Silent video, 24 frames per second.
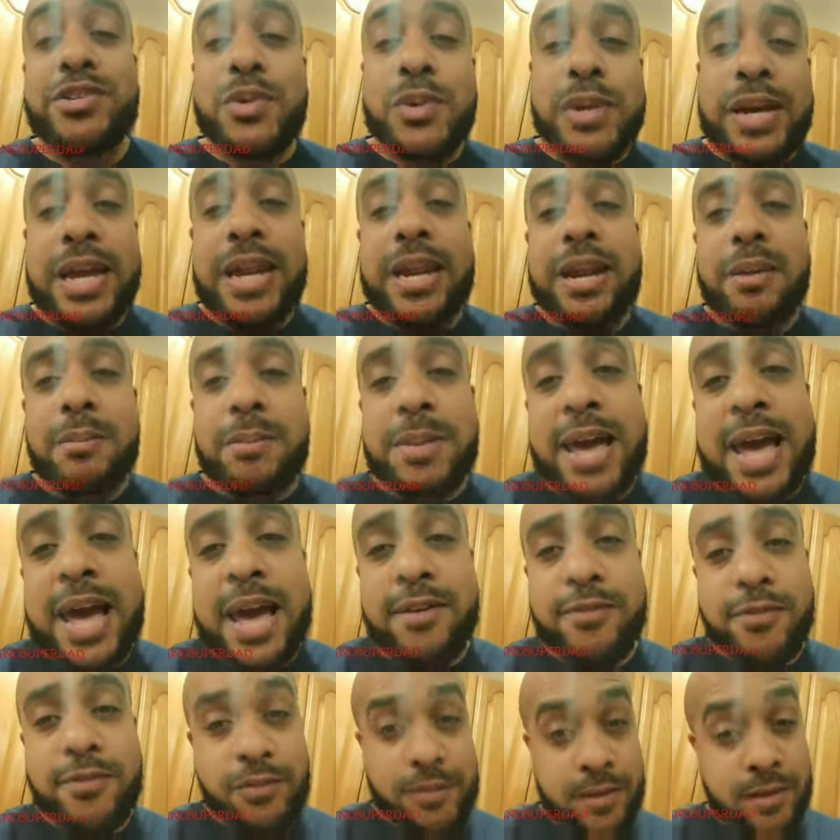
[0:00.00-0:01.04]
Alright, so again, on
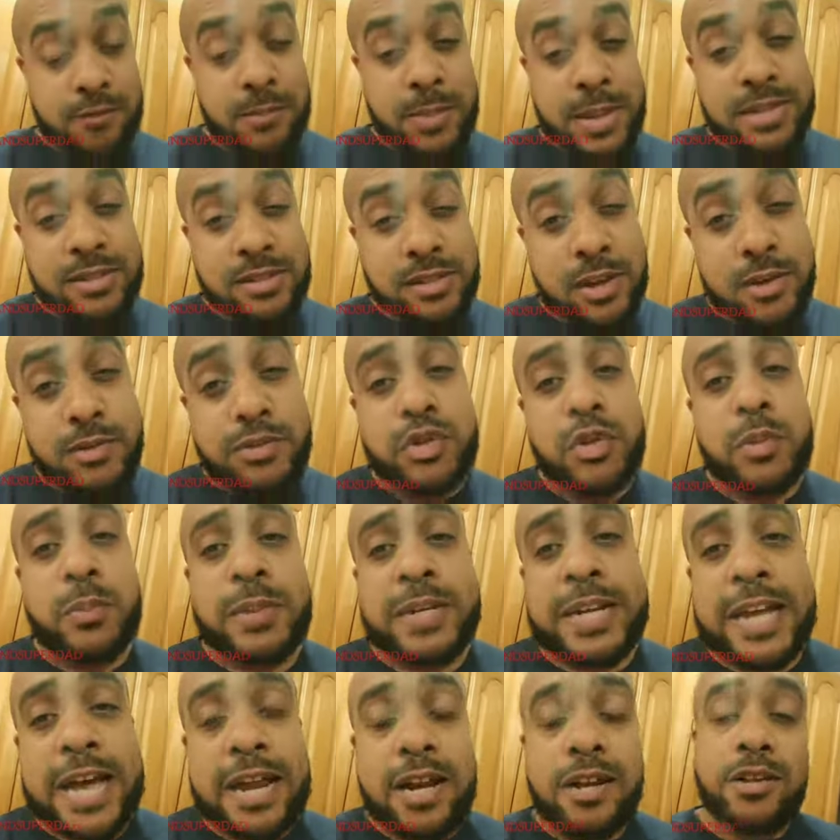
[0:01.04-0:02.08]
behalf of myself,
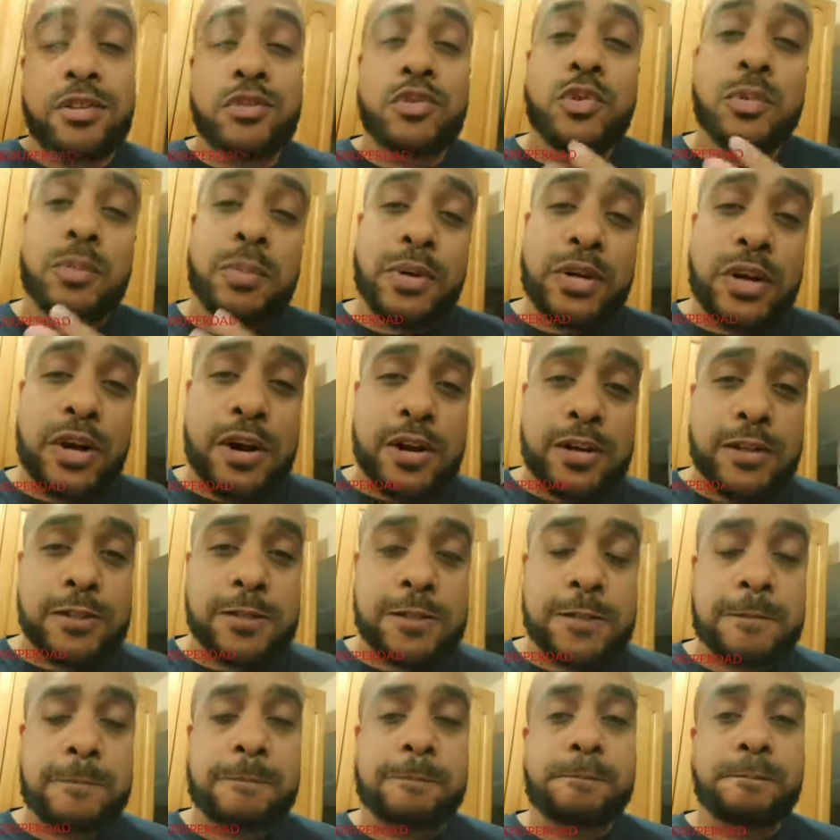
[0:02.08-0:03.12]
Super Dad, and the Super
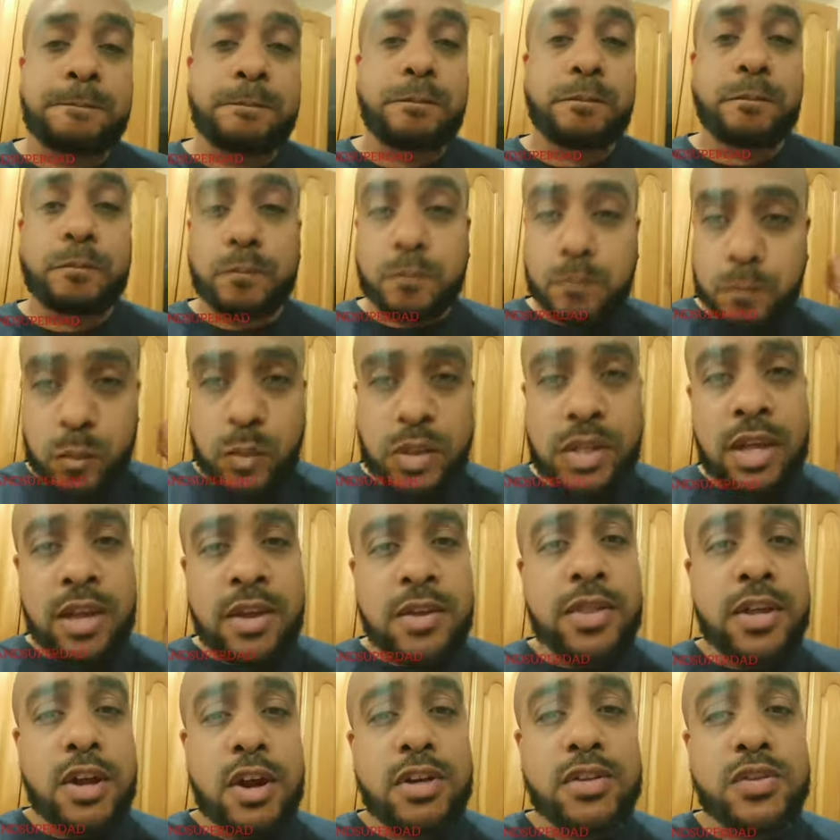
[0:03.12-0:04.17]
Girls,
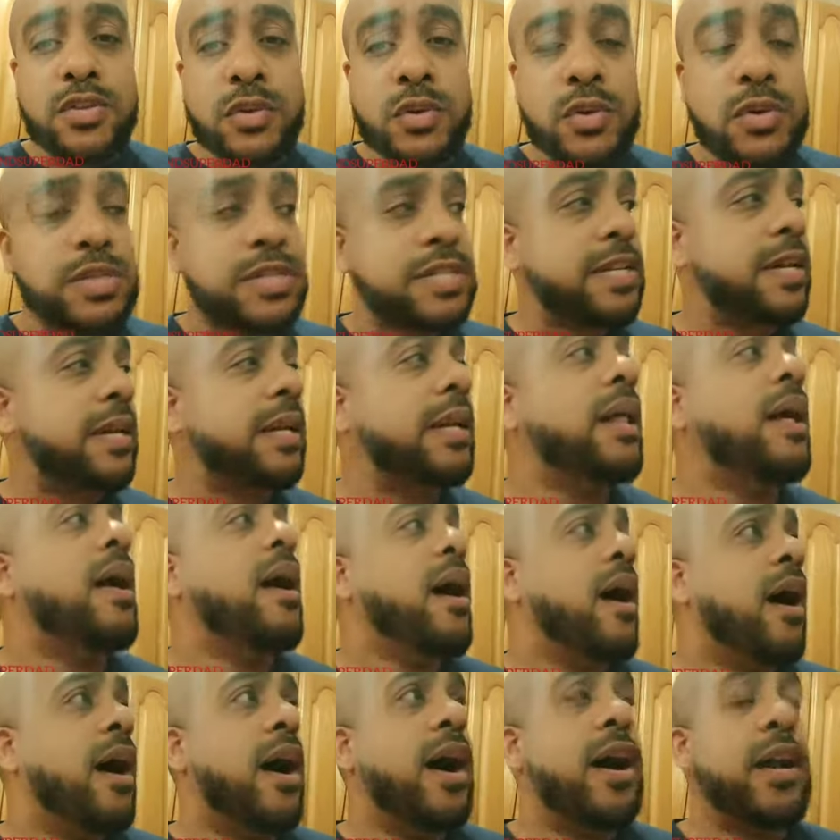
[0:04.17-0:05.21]
there at school. So
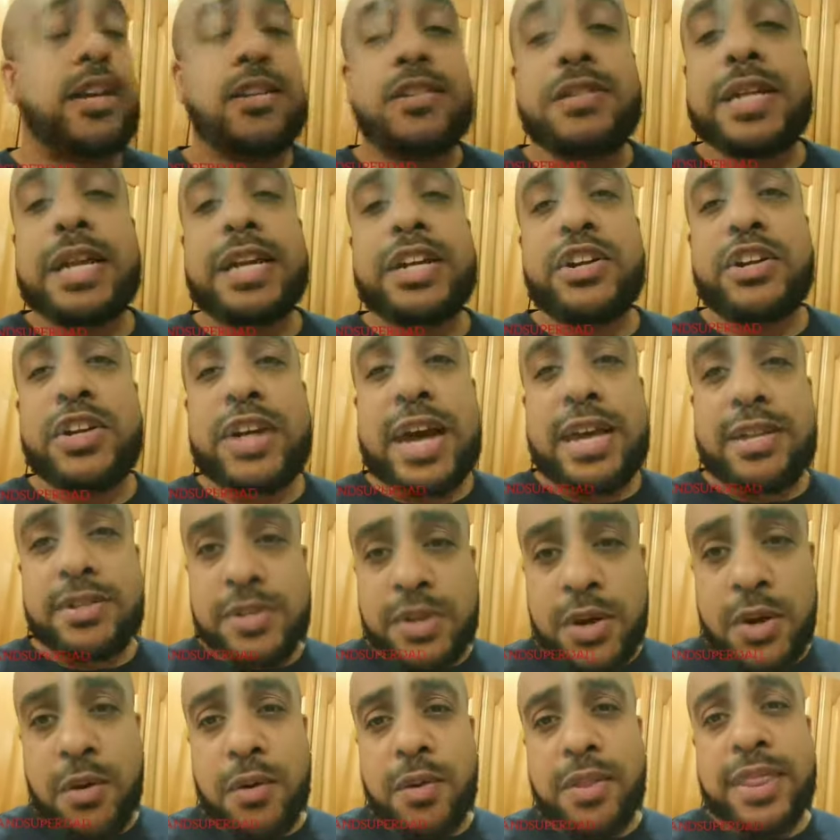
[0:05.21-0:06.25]
uh, just letting you
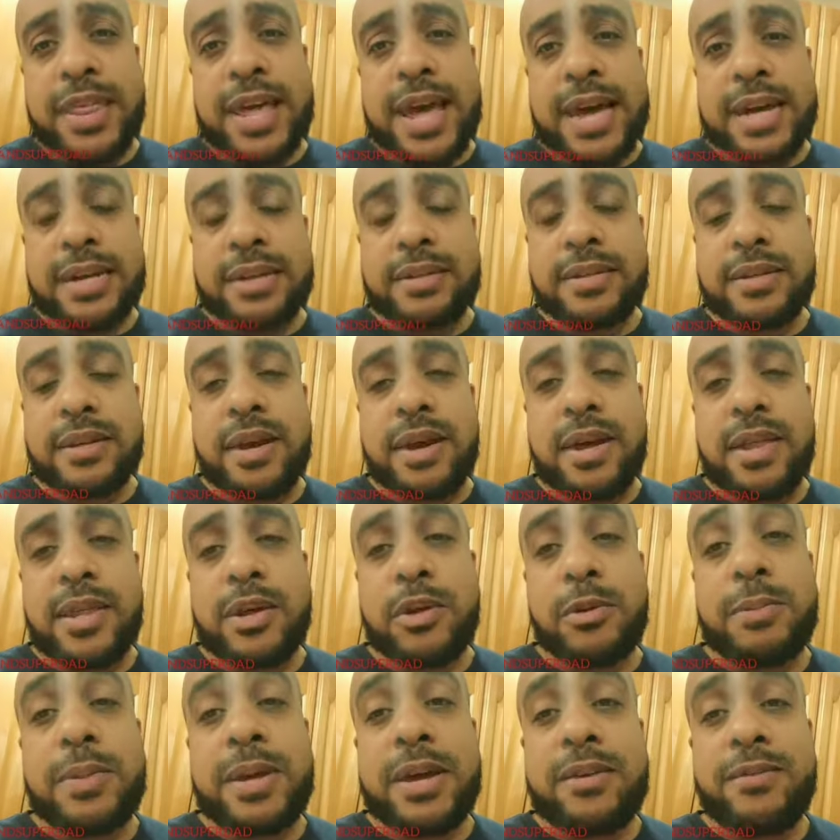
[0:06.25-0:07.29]
guys know that uh,
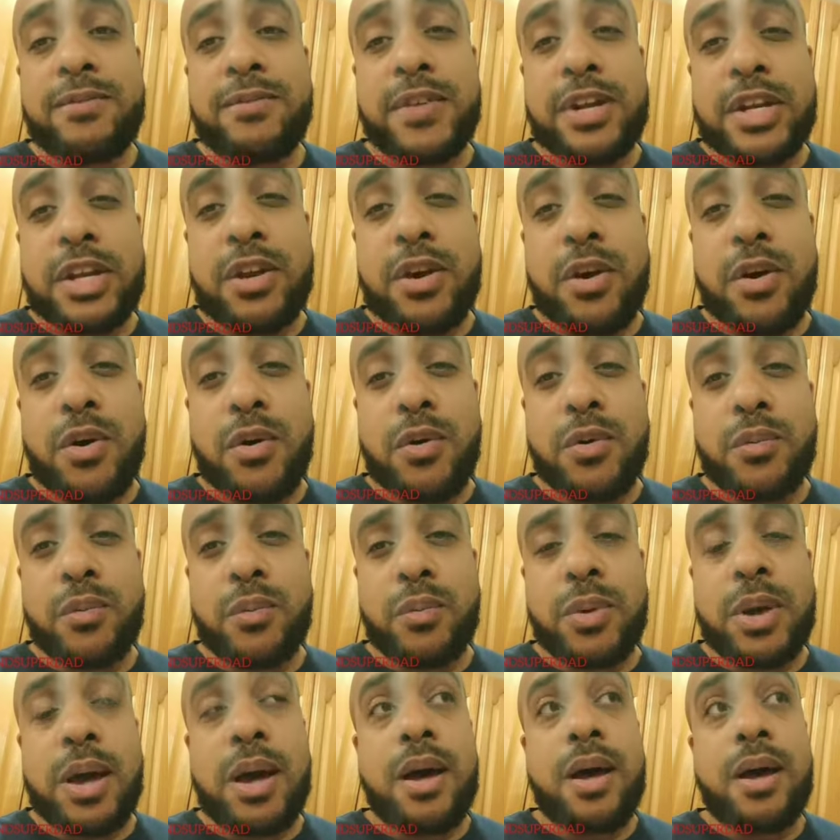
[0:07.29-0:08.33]
there will be a video
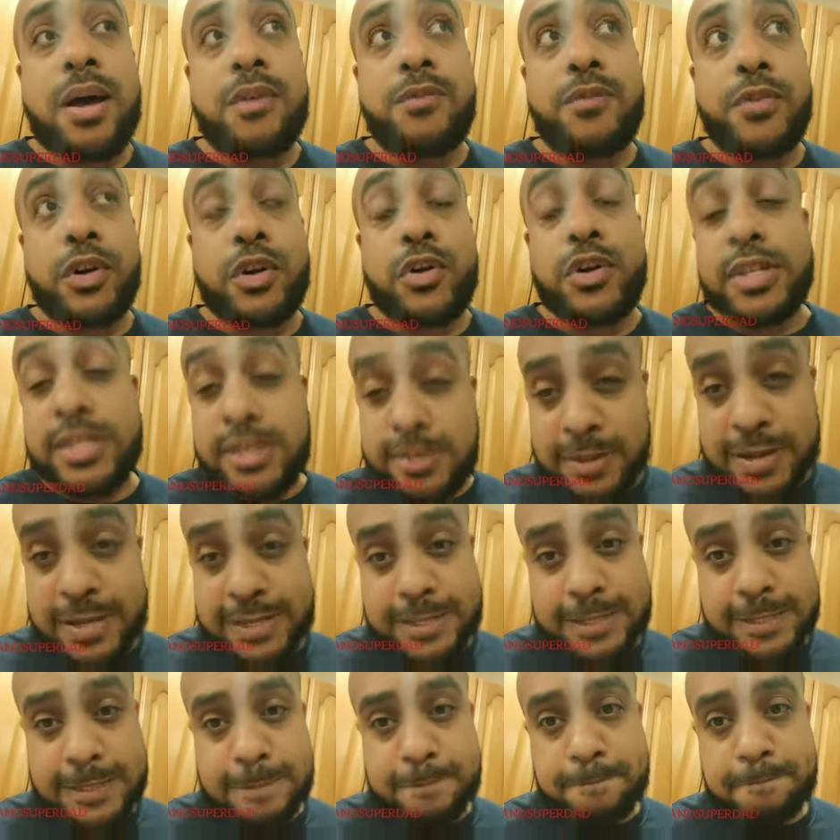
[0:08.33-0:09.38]
uh, for
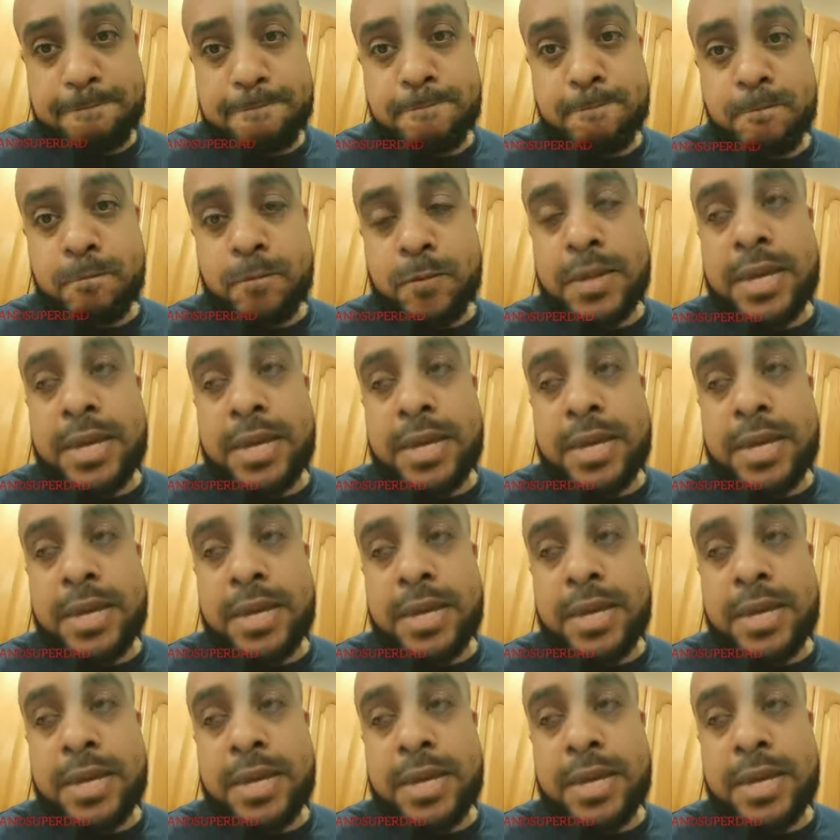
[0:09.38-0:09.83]
Christmas.